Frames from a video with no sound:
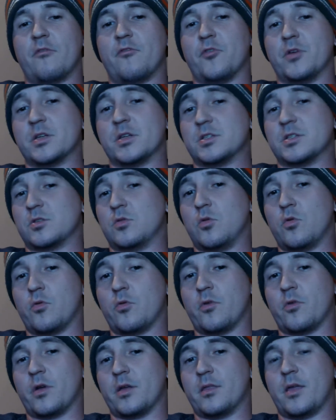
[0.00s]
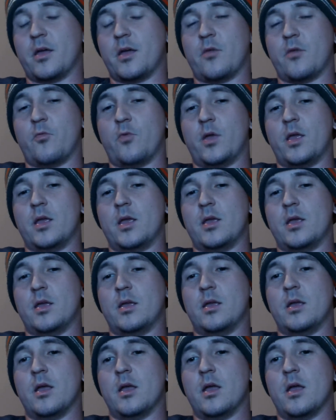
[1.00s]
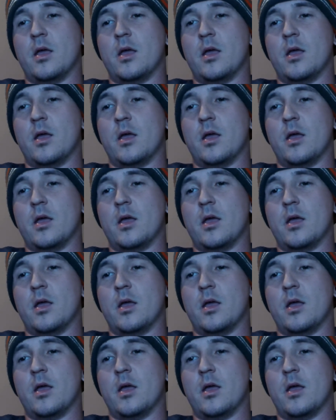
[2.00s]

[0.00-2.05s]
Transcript: his glory, that we